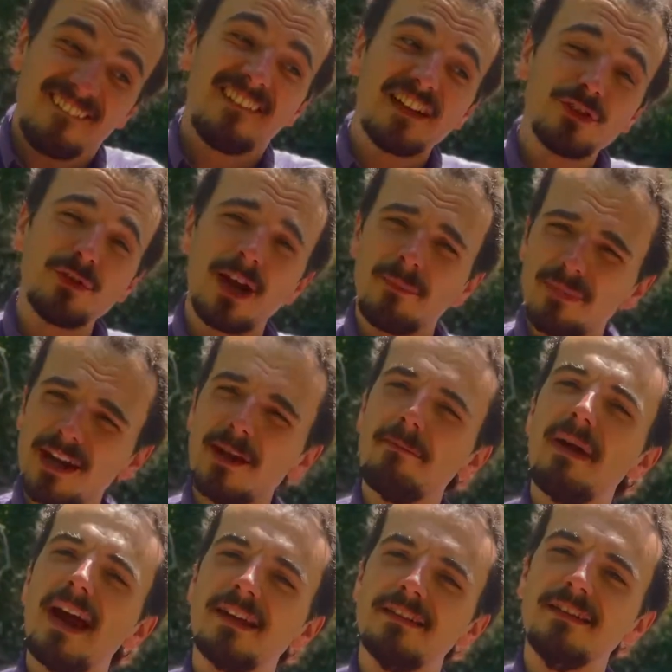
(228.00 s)
try and bring it
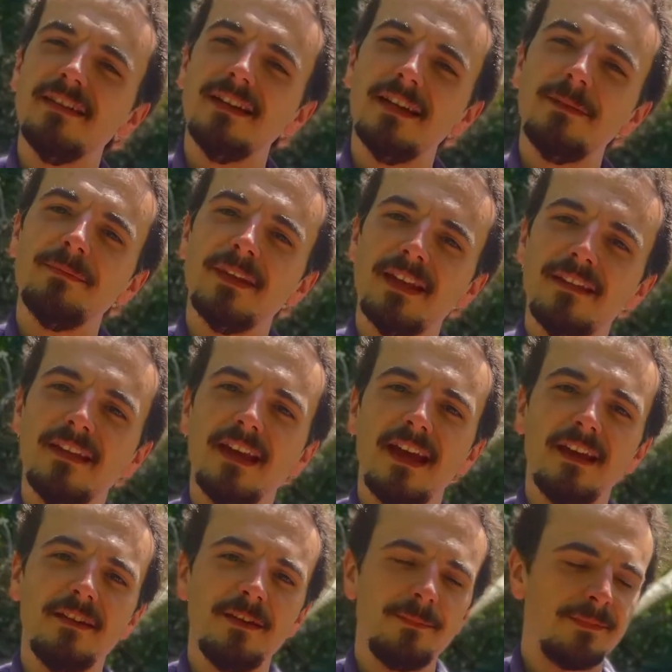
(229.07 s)
back to D in the
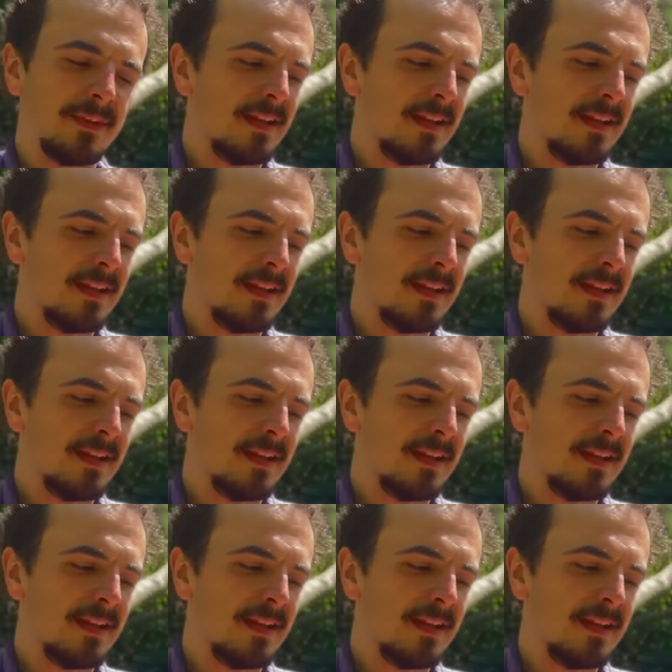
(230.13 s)
end.